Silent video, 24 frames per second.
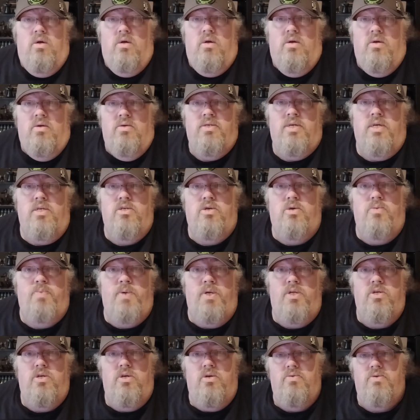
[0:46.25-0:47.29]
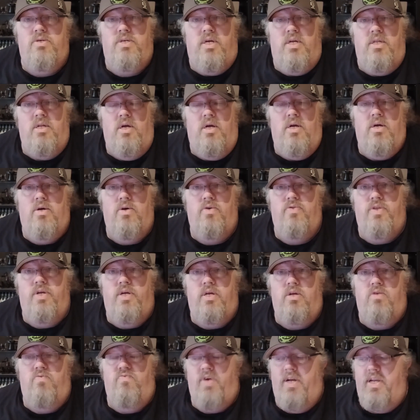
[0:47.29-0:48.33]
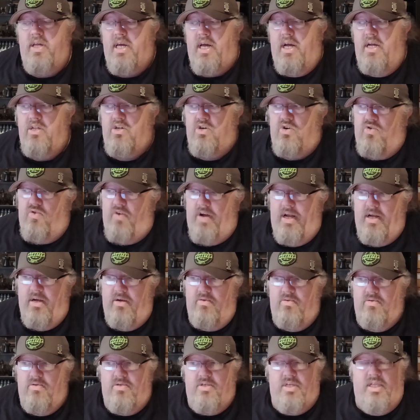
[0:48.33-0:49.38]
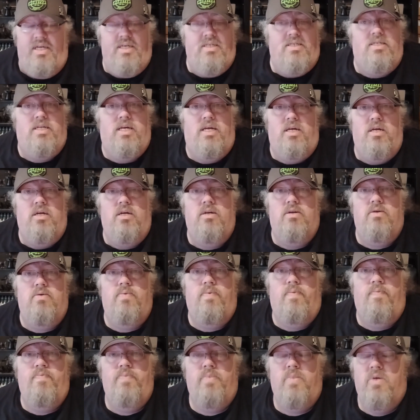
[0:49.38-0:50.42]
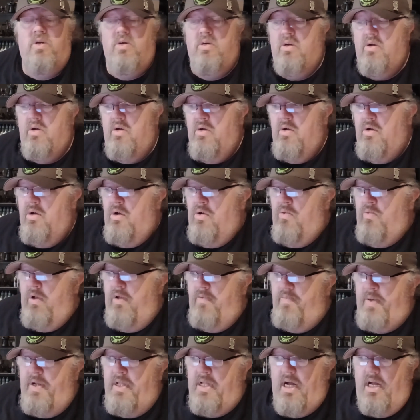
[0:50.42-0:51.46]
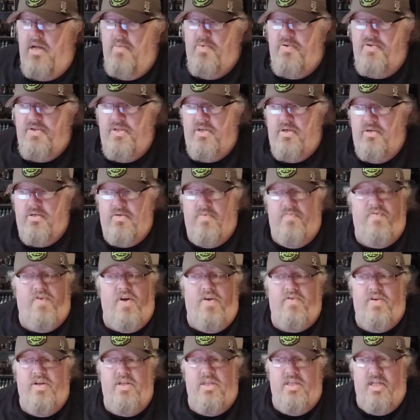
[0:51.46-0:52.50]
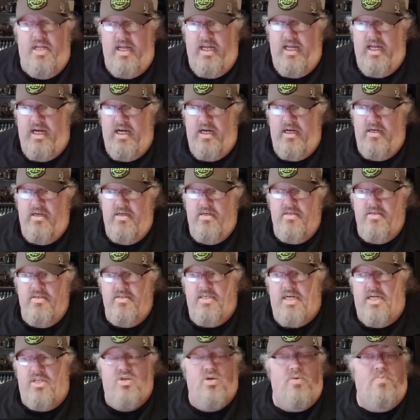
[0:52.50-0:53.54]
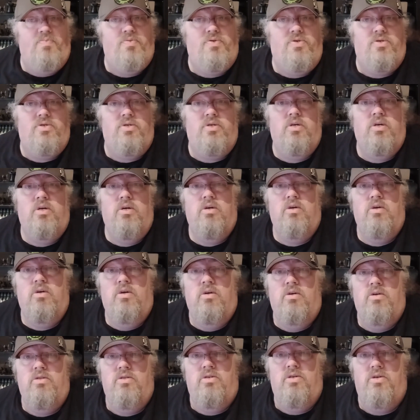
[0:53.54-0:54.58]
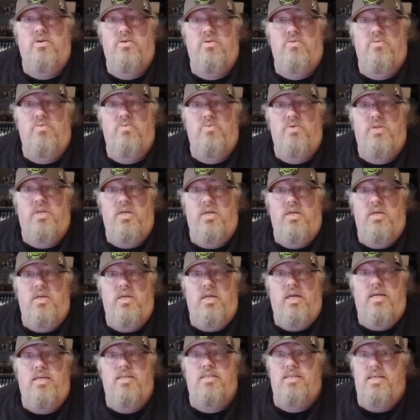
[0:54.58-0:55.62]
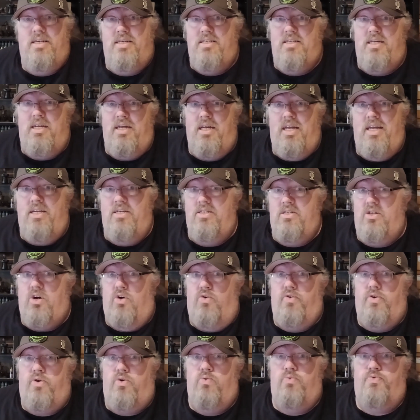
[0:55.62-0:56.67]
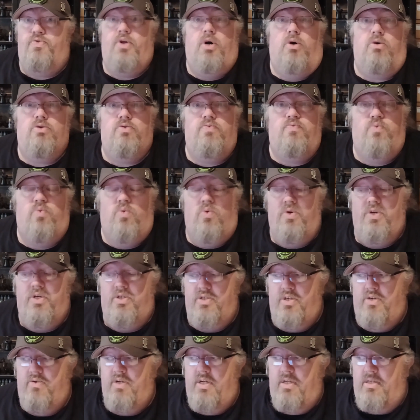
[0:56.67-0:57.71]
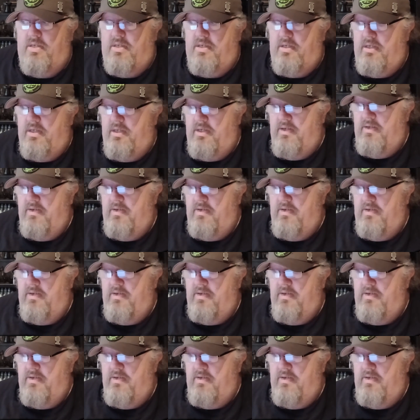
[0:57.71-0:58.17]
Since we've been using the Renegade Crowns listing, we've been able to do some very near setups to the existing historical Dogs of War units.